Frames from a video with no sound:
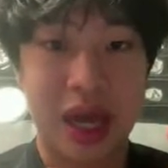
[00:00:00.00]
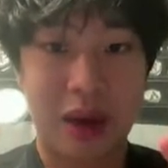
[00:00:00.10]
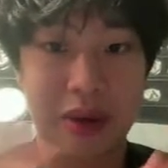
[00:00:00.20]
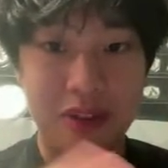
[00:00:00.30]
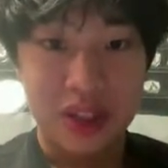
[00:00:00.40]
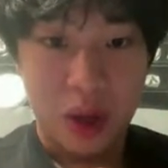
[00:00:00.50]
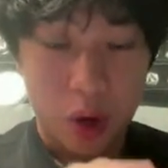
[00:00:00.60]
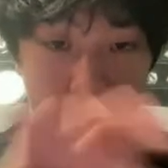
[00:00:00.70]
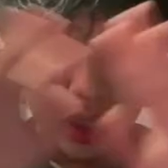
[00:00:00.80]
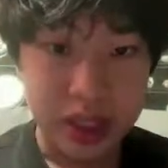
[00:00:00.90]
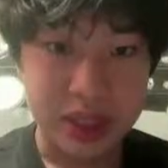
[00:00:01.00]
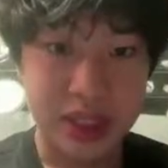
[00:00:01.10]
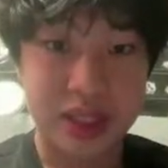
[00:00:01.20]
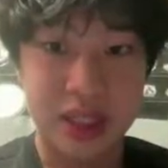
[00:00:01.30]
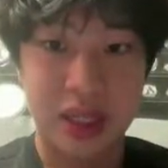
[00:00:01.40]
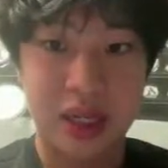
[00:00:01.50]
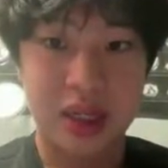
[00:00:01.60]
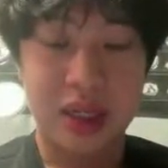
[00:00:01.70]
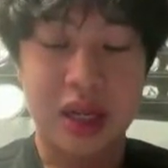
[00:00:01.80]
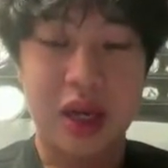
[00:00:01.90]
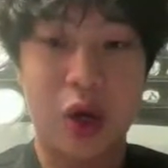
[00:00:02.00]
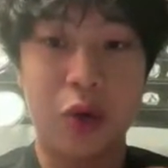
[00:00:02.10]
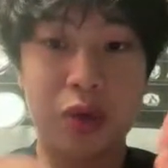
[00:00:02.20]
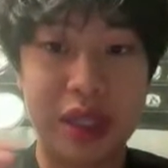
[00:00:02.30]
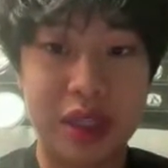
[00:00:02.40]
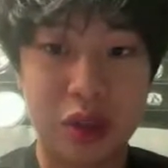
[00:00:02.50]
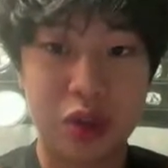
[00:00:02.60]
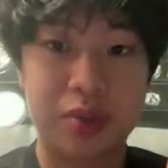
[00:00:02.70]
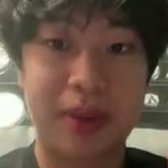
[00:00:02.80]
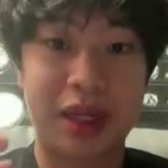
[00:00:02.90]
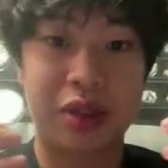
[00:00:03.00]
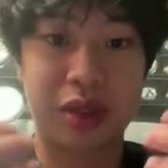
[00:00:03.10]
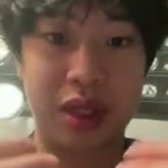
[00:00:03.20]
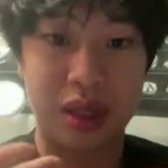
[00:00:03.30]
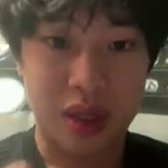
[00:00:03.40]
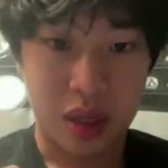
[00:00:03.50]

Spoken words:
However, all the data only goes back to the